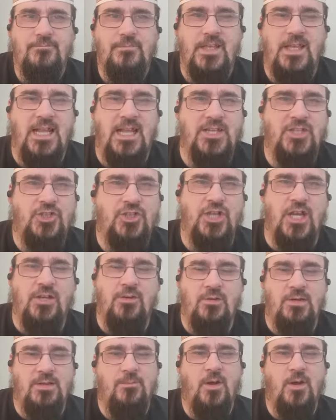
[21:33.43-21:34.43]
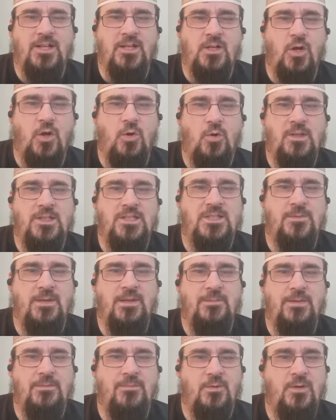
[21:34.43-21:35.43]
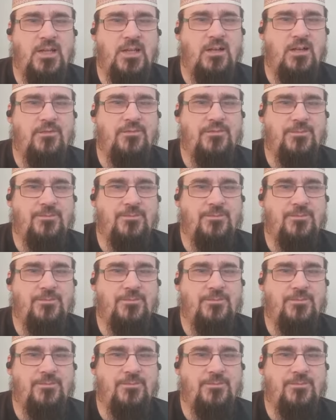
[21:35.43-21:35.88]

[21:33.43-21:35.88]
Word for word: That's genuinely my goal is to make people laugh.